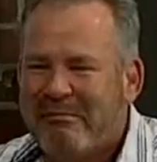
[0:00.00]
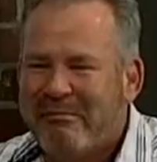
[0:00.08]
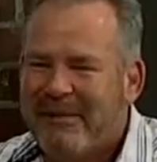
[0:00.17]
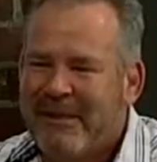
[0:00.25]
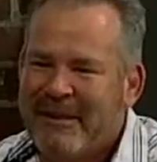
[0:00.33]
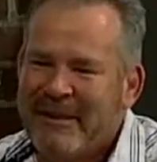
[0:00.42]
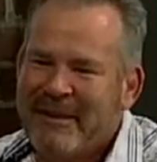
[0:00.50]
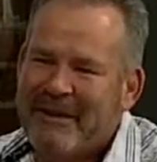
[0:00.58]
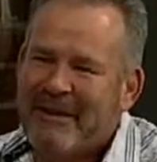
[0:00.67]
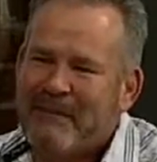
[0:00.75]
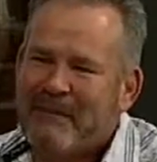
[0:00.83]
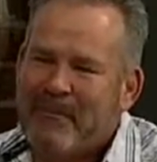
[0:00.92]
if that's what it
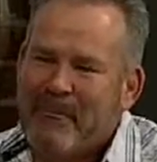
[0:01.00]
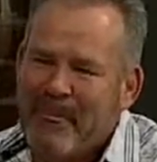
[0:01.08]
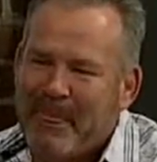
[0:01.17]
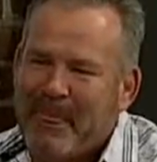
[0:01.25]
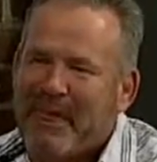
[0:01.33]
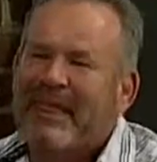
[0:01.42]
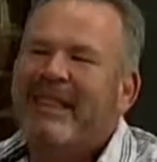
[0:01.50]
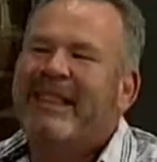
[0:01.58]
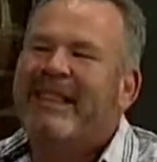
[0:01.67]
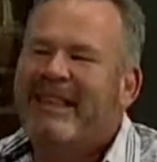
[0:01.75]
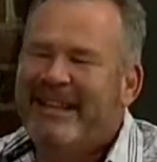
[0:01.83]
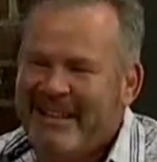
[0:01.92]
takes to get the dads thinking
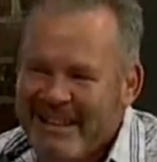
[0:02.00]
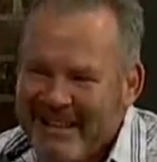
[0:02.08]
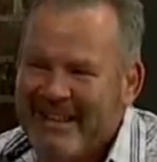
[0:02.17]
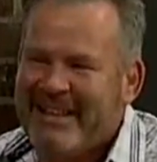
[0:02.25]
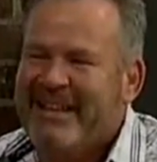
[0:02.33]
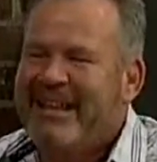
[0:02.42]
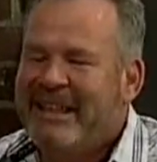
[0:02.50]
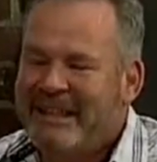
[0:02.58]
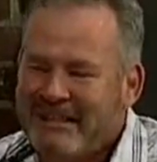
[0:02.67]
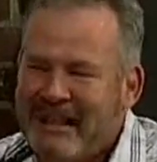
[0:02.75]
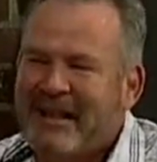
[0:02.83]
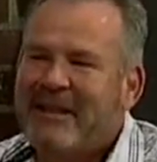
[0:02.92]
about becoming the best
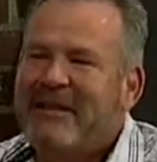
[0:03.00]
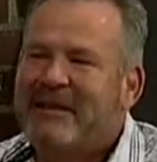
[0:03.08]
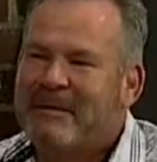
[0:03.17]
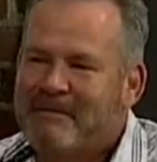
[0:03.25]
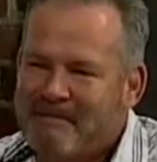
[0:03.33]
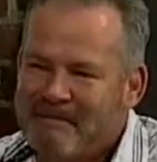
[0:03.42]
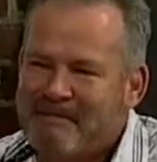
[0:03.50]
dad they can be,